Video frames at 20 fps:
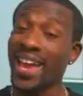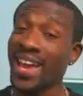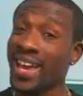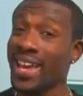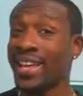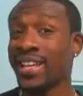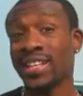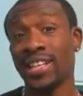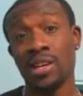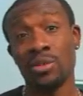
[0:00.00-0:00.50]

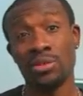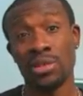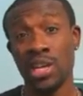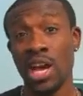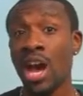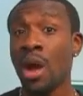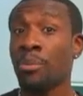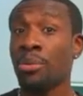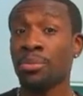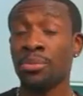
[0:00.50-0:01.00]
and it was
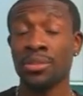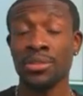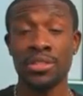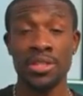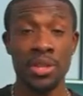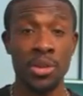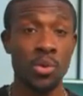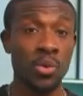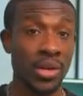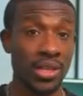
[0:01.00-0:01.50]
comparable
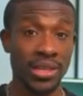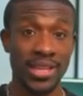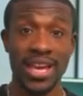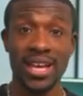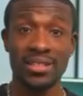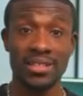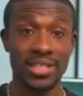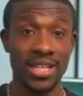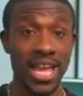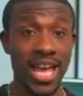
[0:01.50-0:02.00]
to the
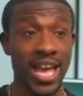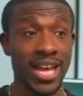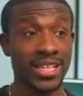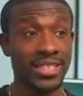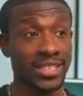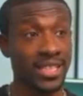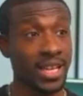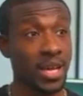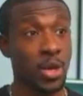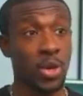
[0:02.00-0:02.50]

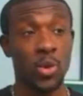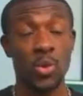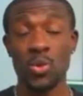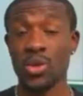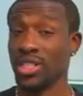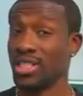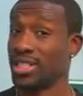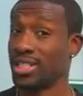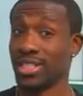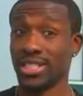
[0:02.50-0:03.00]
1000X,
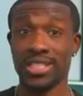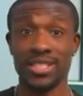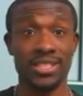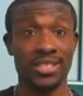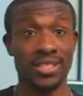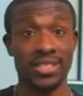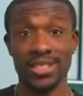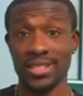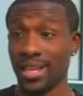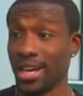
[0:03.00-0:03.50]
which
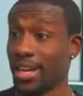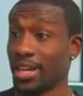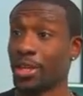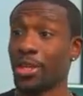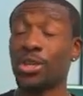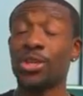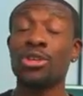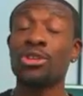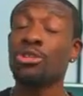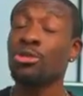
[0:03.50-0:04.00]
is a
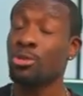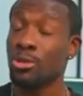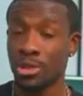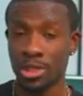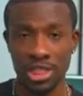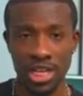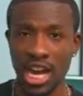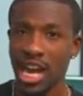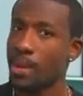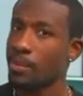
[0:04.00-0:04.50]

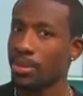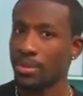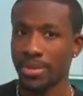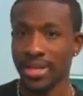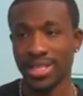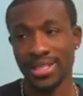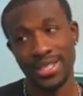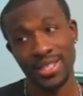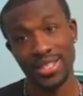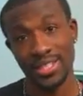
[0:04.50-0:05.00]
huge
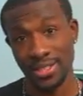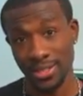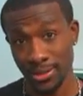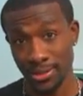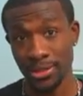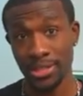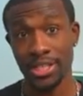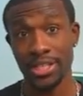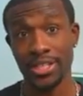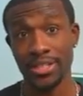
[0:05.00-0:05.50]
compliment to the
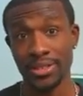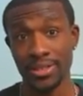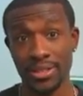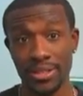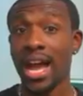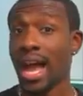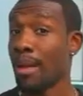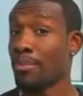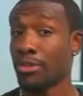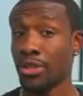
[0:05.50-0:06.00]

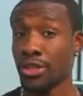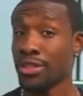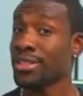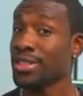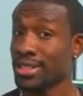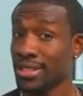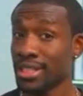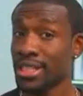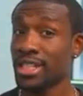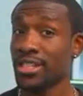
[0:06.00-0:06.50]
Studios. I'm
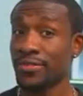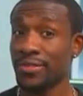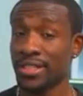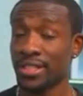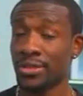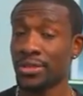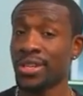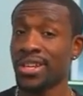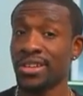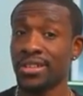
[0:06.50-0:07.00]
curious to see if the
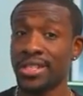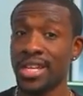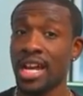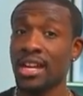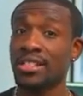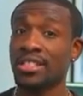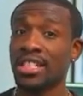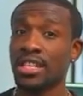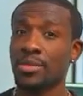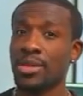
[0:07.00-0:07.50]
Studio
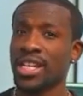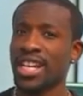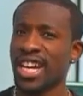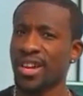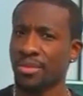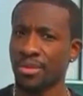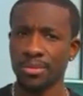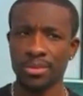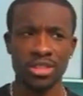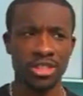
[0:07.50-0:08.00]
sound is going to be
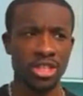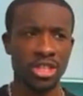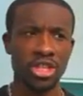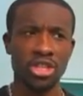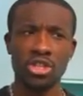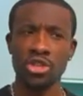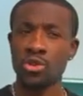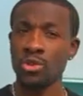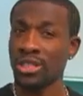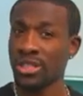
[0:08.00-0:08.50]
comparable to
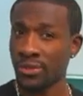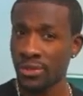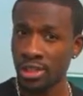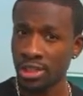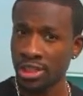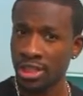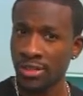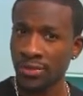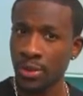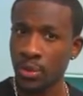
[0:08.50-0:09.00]
the newest
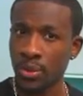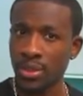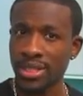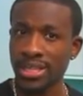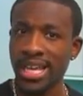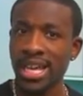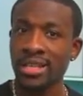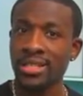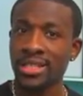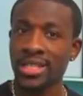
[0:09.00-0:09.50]
version of the
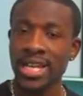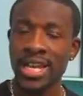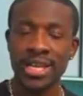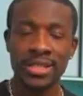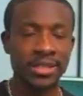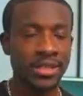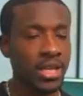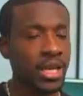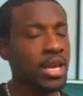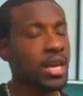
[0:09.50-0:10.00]

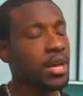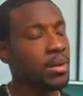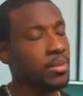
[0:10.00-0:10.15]
1000X,